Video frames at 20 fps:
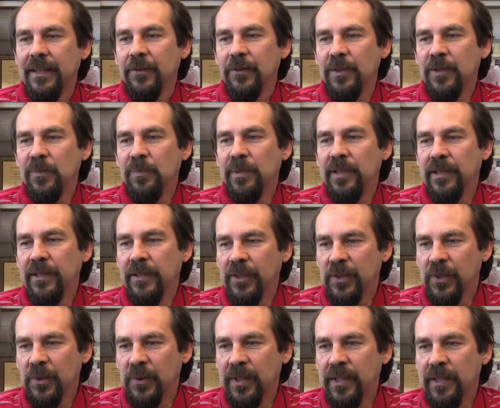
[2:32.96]
we spend our
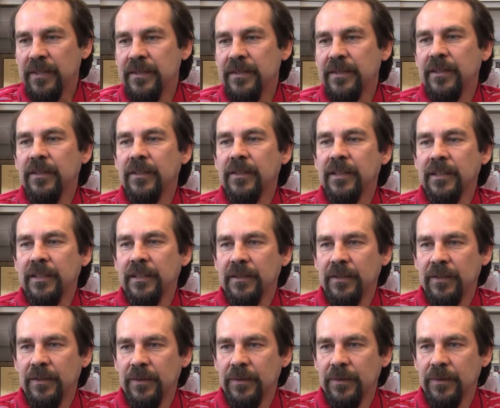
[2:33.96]
careers talking
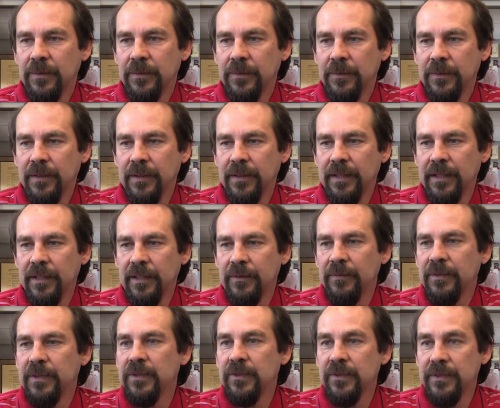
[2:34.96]
to
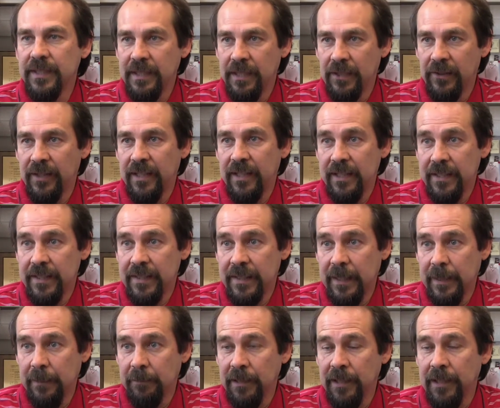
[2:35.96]
individuals that are at the
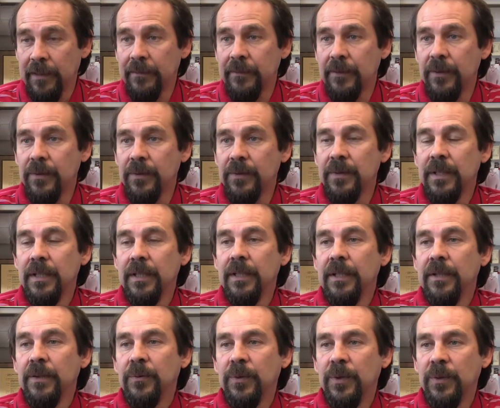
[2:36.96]
same level.
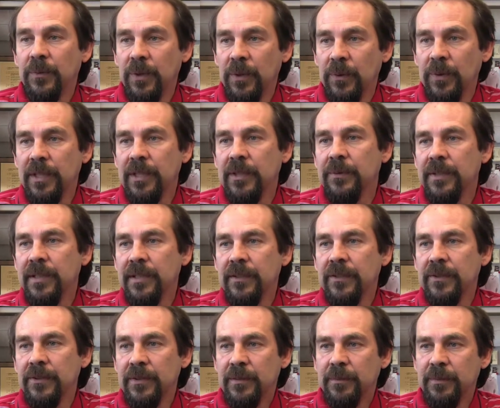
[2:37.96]
What we really want to
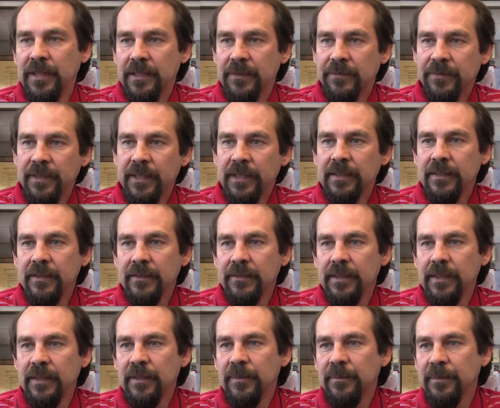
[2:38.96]
do is be effective
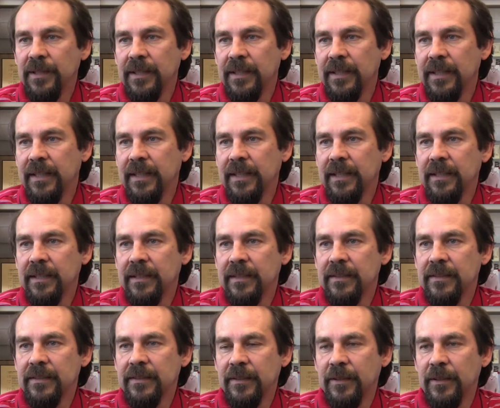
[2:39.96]
in communicating
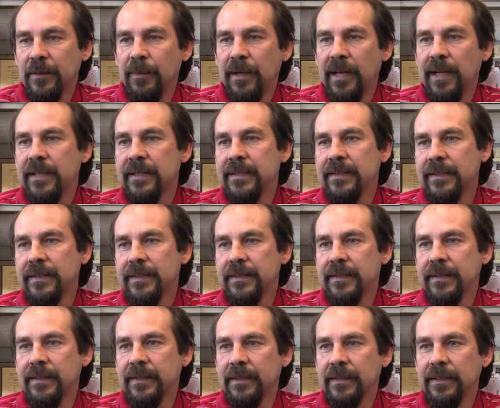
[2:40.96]
this to the
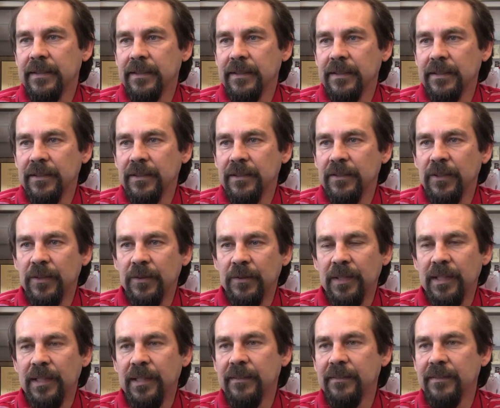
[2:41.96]
masses, and you don't
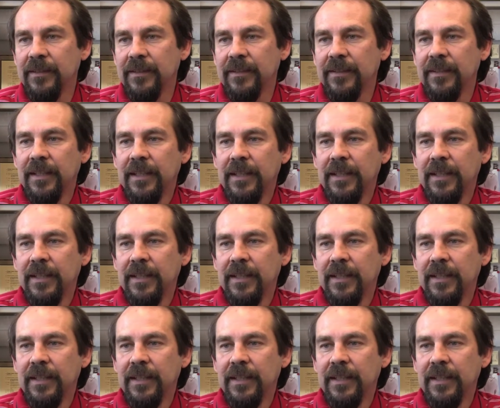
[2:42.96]
have the